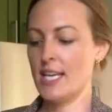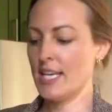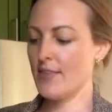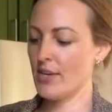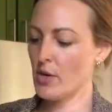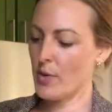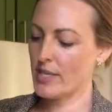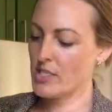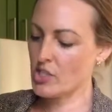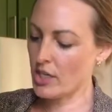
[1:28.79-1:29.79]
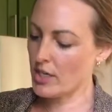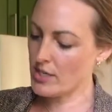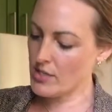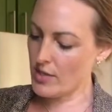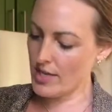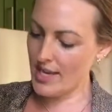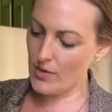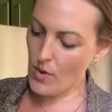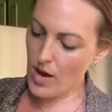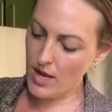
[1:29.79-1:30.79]
Give it a quick stir so the
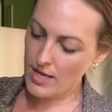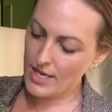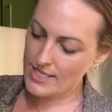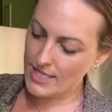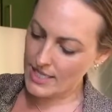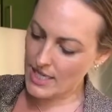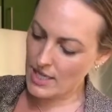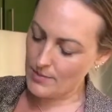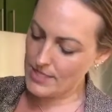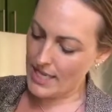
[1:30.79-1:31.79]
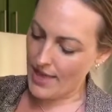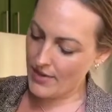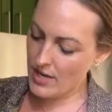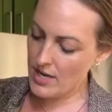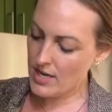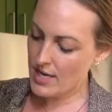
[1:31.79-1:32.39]
quinoa isn't clumped together,